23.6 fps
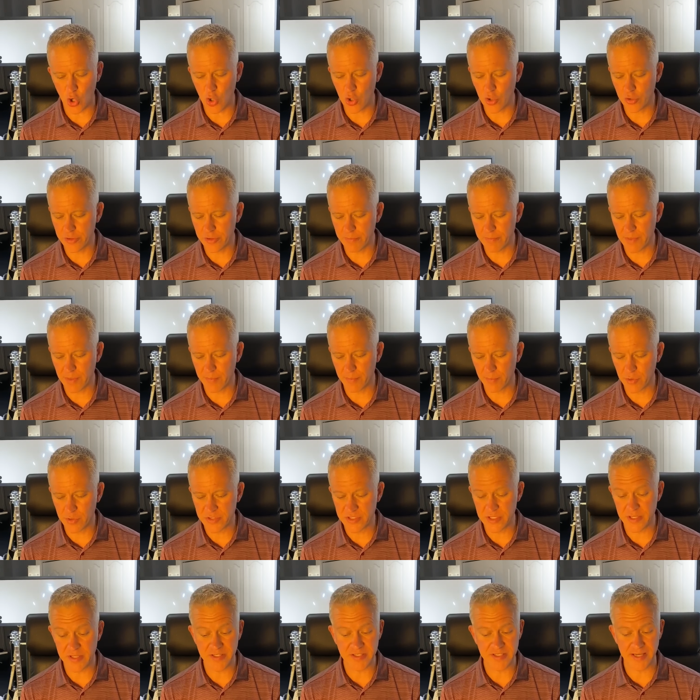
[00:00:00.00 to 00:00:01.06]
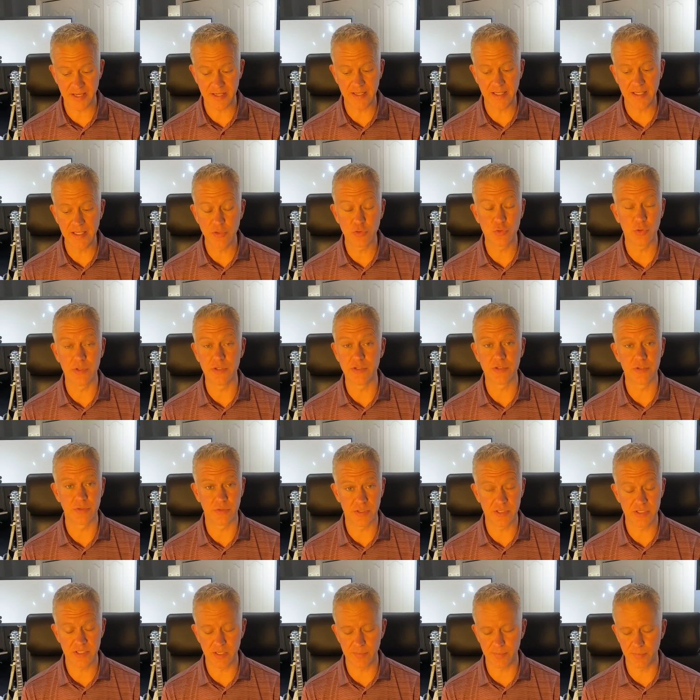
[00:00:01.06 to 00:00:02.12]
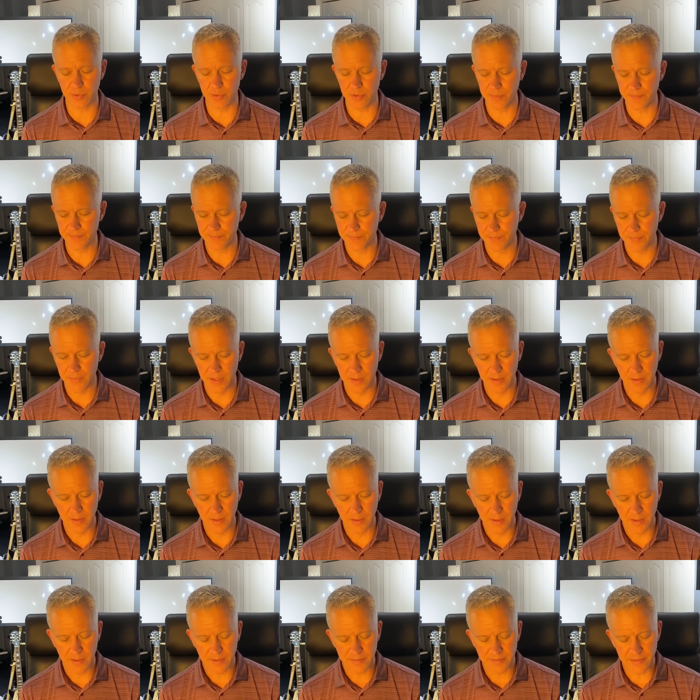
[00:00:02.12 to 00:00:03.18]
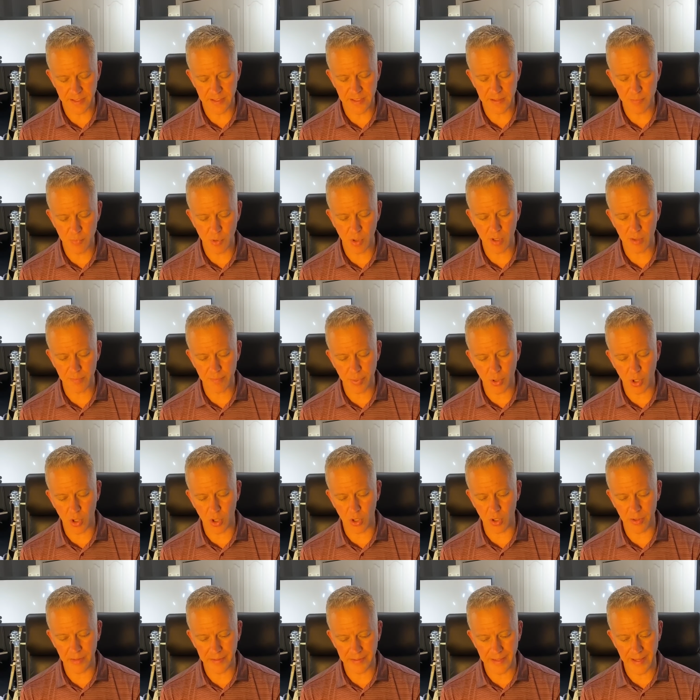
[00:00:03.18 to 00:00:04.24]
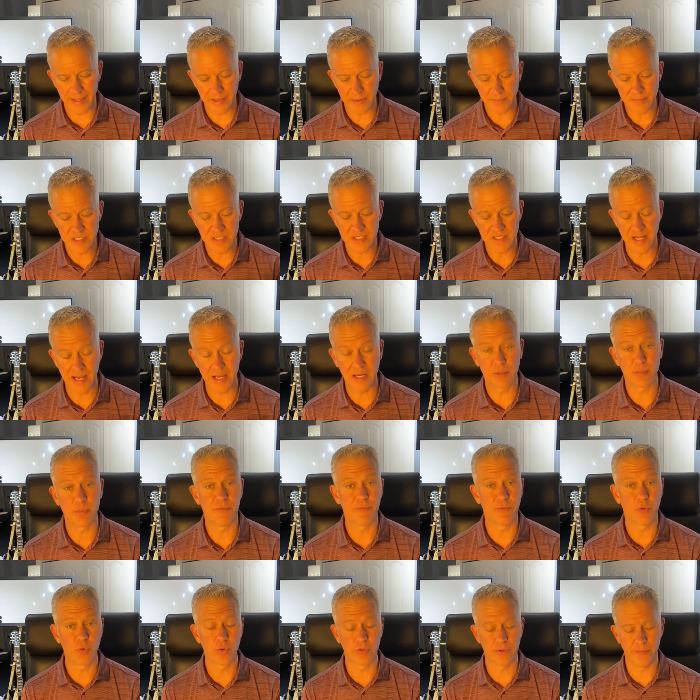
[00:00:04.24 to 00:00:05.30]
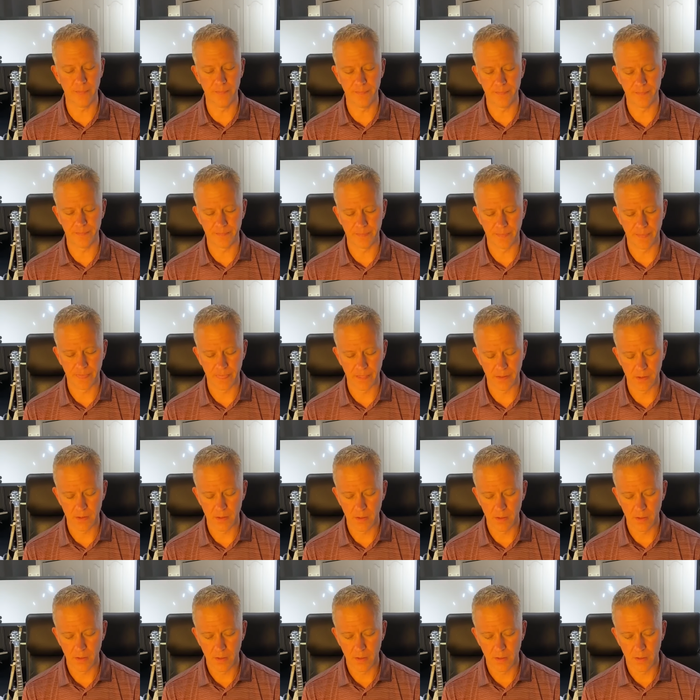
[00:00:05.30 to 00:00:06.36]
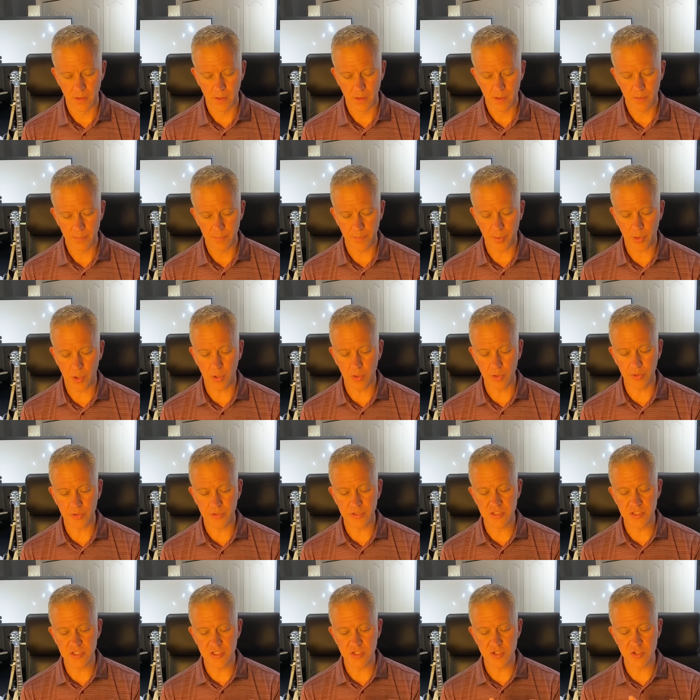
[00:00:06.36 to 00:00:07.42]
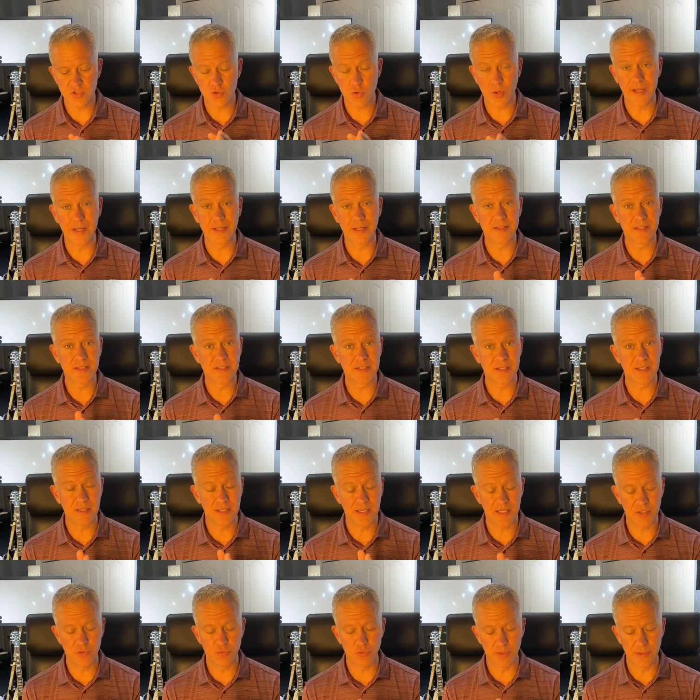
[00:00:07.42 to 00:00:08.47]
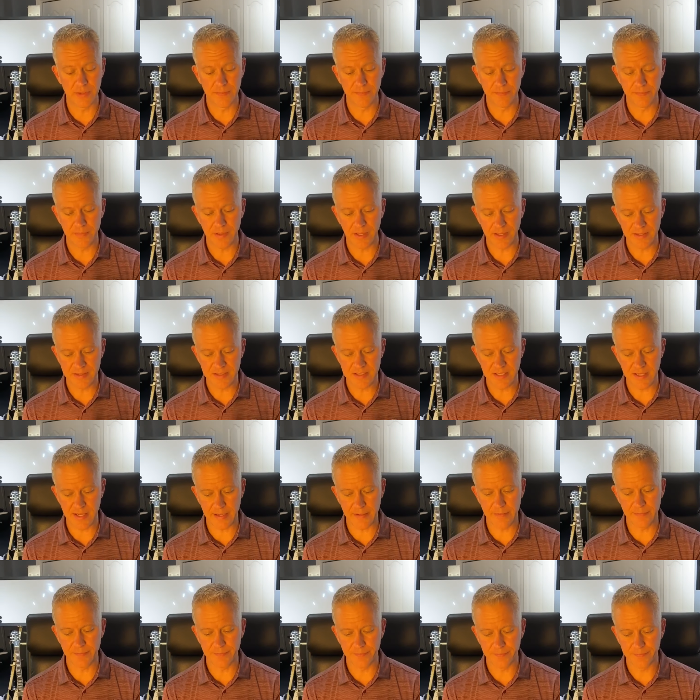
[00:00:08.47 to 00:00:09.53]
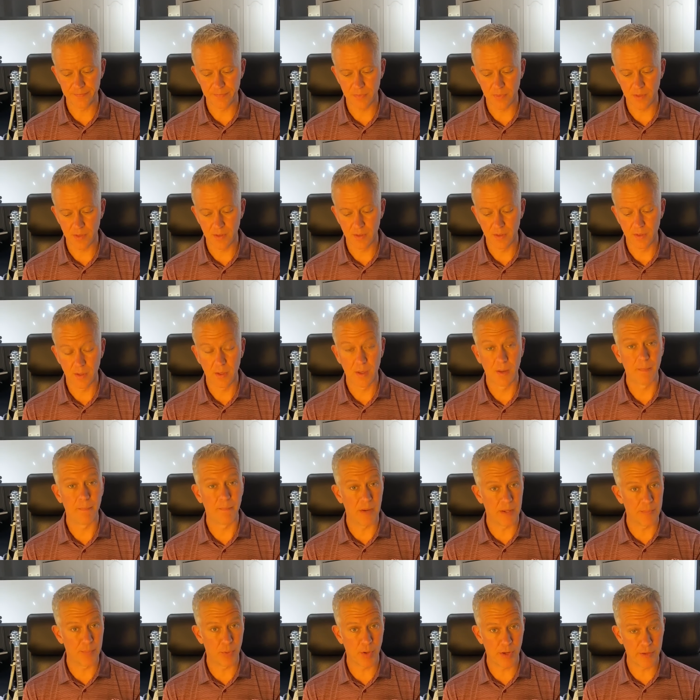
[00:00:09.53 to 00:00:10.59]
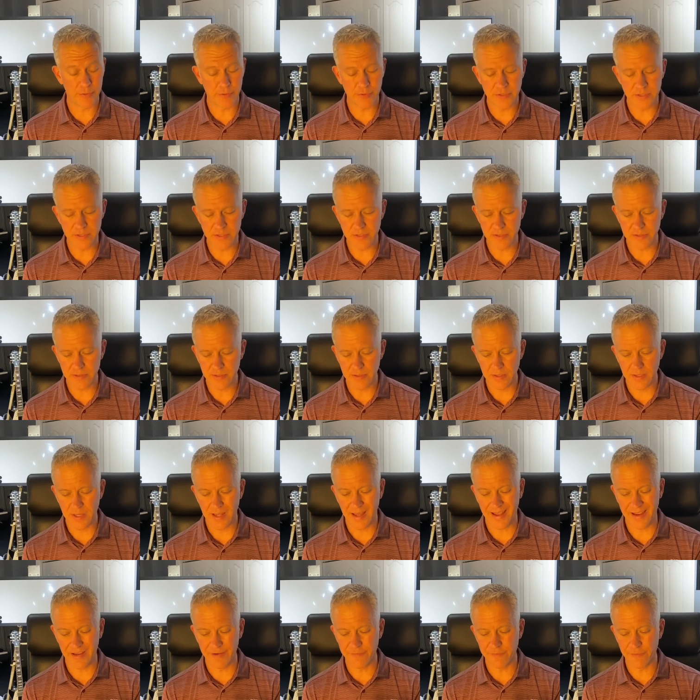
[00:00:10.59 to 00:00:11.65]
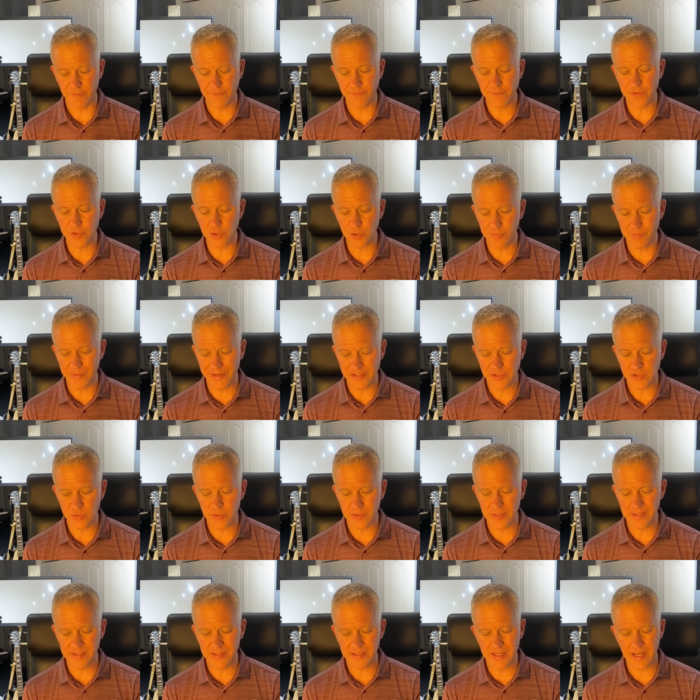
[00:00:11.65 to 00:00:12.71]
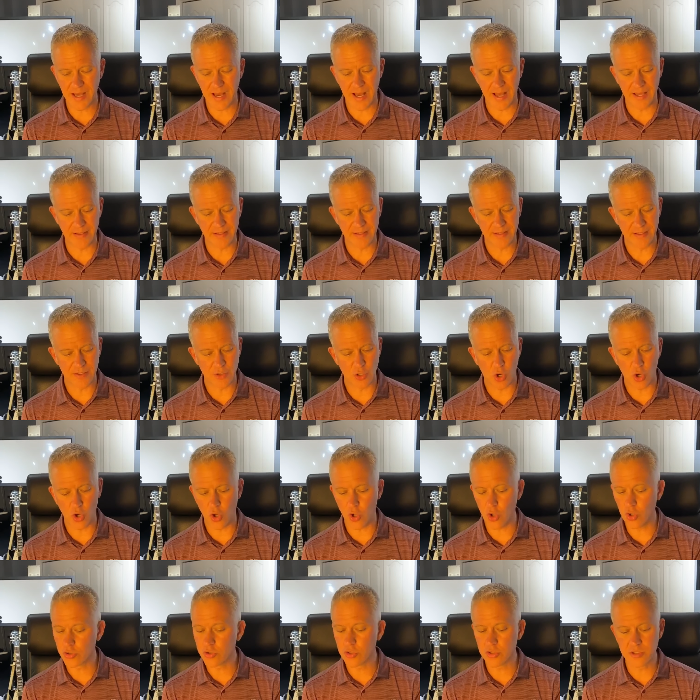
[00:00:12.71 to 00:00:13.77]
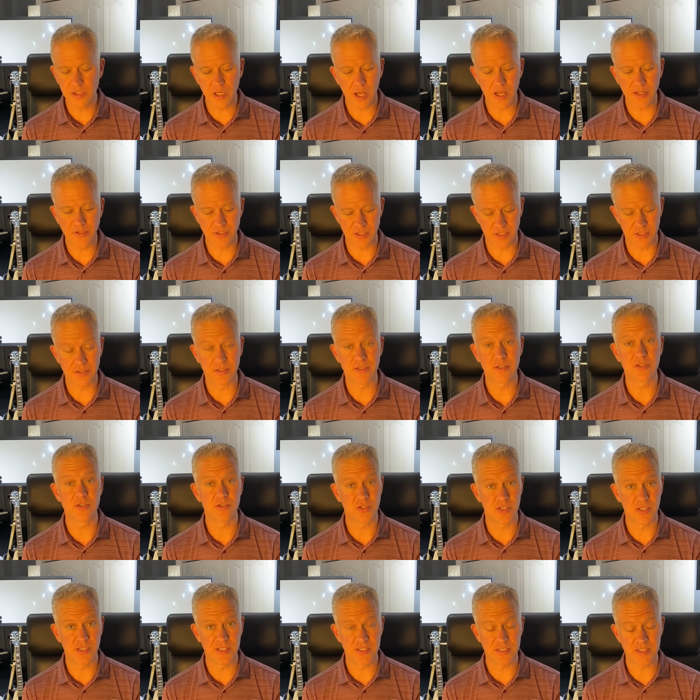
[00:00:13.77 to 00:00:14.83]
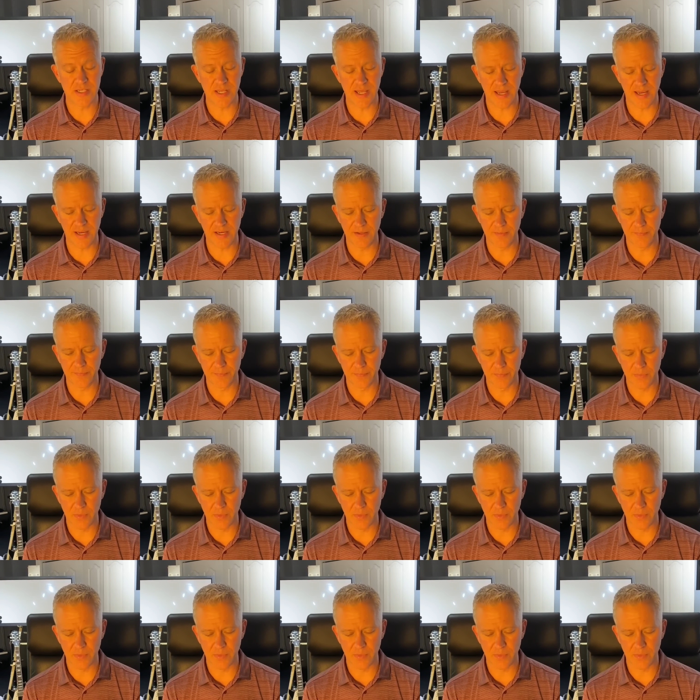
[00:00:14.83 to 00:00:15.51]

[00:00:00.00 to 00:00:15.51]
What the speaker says: all the members of the Sanhedrin to assemble. Then he brought Paul and had him stand before them. Paul looked straight at the Sanhedrin and said, "My brothers, I have fulfilled my duty to God in all good conscience to this day."